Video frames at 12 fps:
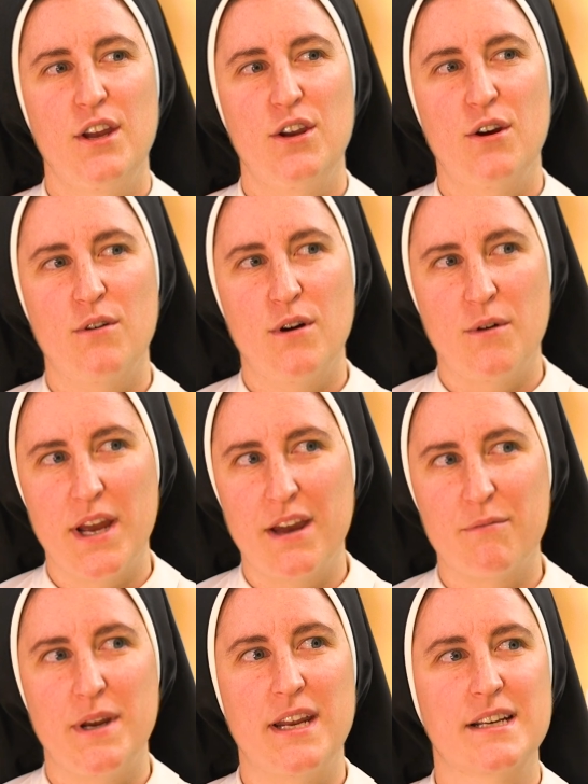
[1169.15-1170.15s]
I
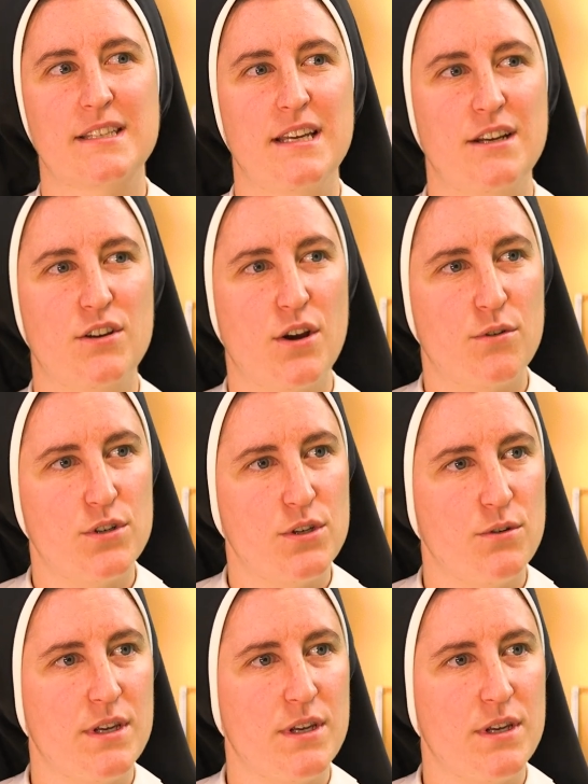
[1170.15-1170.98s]
have my next thing to go to.